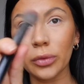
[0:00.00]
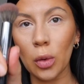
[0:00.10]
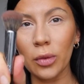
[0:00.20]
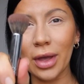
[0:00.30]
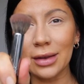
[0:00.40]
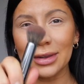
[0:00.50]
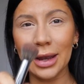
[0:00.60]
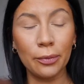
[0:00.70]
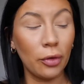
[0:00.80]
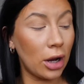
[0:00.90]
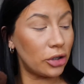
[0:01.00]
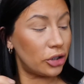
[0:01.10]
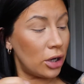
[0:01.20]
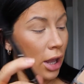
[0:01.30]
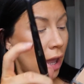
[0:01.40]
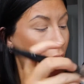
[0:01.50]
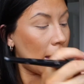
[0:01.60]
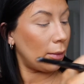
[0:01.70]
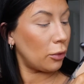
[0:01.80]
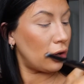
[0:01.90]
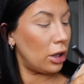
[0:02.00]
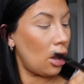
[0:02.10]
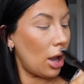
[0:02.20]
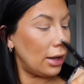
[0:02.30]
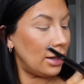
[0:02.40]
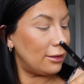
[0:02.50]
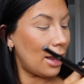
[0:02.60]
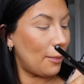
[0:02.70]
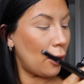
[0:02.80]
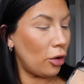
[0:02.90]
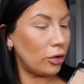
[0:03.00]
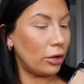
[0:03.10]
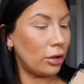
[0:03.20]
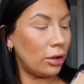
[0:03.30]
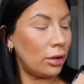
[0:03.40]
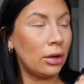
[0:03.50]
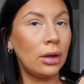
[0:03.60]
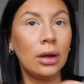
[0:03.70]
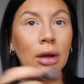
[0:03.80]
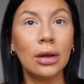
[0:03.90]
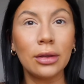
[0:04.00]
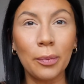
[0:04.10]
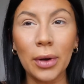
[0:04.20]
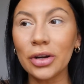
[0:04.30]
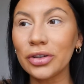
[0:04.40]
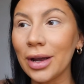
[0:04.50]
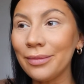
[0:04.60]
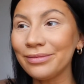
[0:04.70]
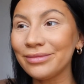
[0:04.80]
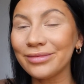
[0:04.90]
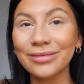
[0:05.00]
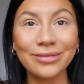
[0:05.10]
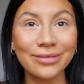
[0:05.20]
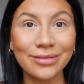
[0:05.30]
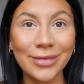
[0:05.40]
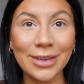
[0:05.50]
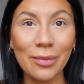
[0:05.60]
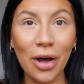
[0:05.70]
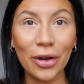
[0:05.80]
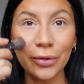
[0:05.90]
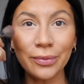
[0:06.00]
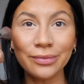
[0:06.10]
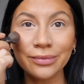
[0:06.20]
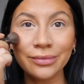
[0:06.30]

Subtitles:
with that same brush, and I'm going to lightly dab on the blusher, smile,